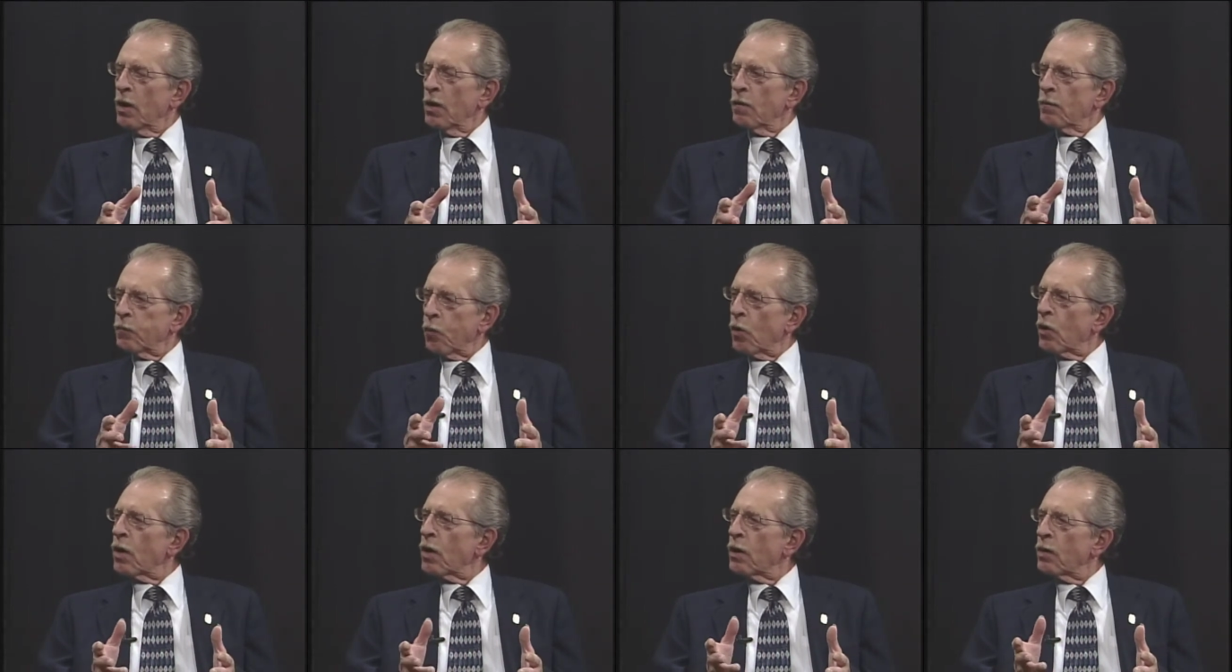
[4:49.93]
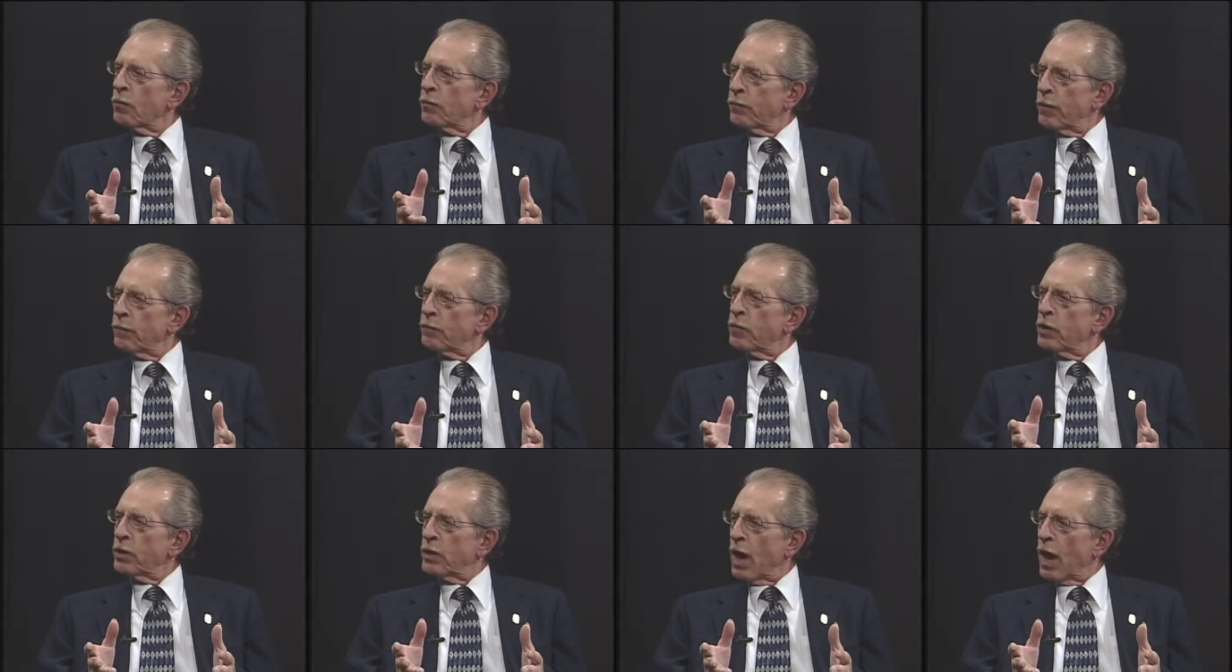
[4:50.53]

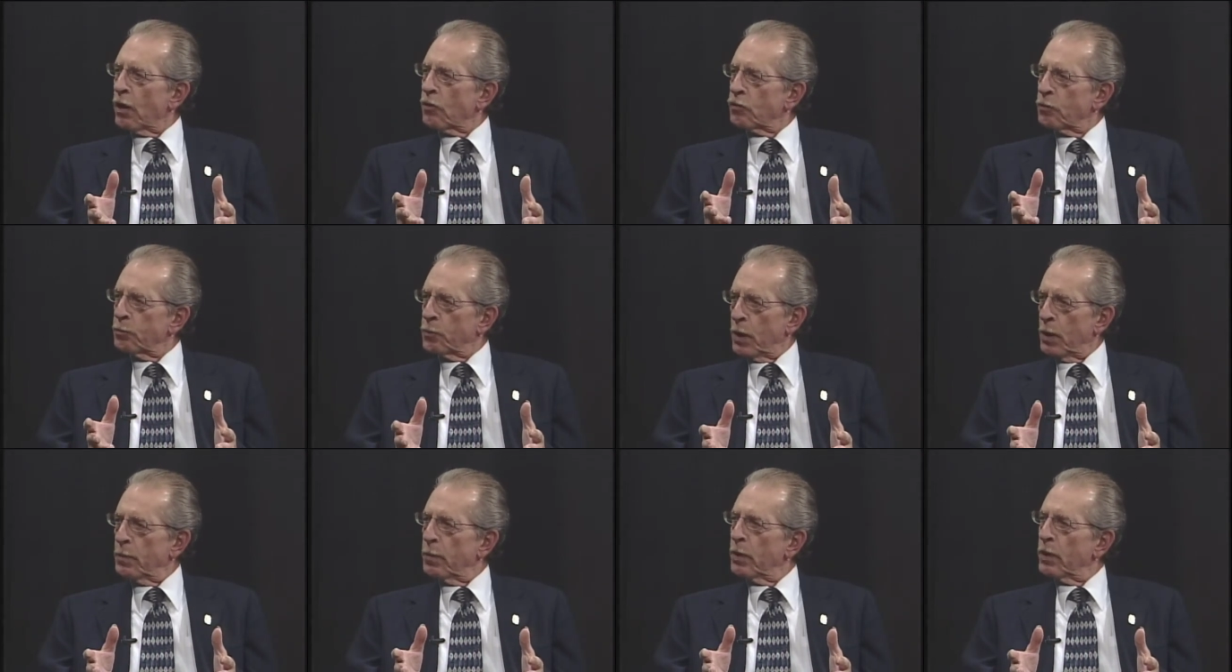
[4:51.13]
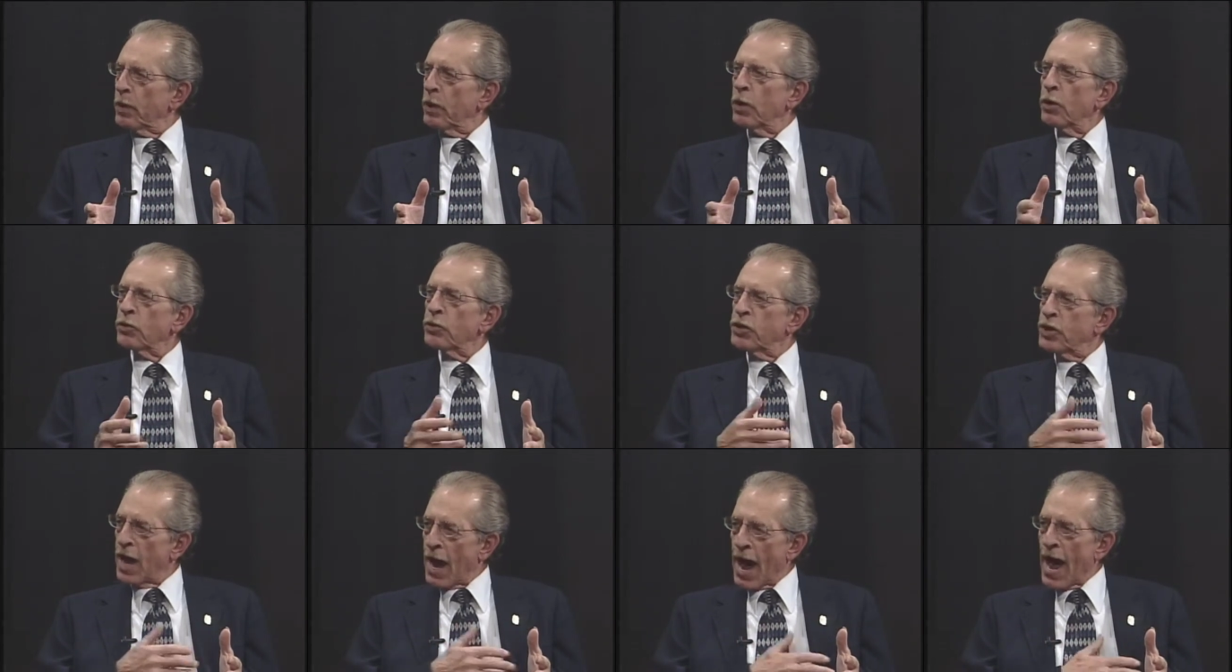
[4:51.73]
450,000 people a year
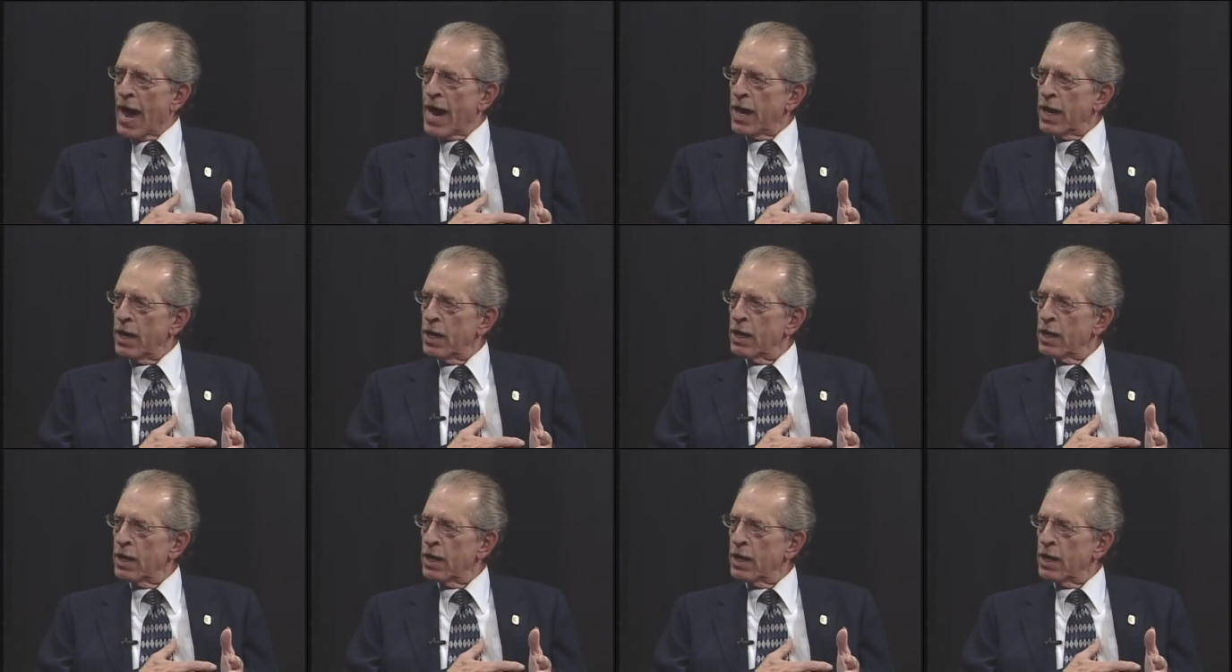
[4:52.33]
die,